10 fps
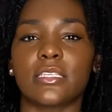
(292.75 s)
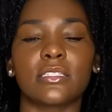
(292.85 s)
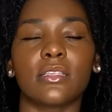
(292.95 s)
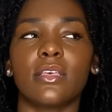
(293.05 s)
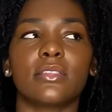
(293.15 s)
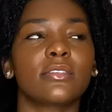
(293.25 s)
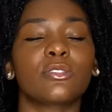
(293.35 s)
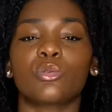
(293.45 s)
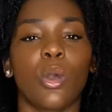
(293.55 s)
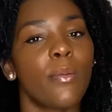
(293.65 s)
there's
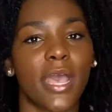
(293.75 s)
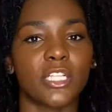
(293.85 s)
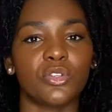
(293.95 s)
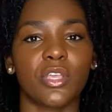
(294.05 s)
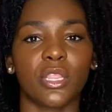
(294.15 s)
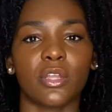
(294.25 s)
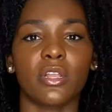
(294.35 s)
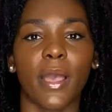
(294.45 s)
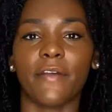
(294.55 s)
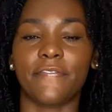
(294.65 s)
so much you can learn
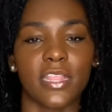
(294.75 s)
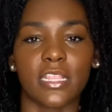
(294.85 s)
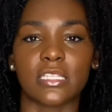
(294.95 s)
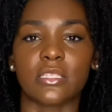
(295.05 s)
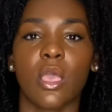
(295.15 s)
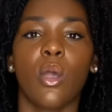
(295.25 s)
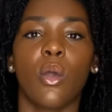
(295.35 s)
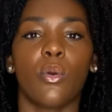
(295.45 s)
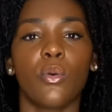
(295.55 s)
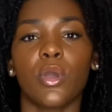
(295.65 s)
about fitness
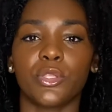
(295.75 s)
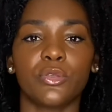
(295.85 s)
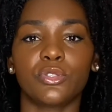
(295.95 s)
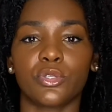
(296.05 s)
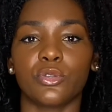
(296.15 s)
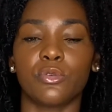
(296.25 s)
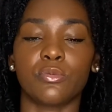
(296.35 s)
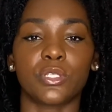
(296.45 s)
on YouTube.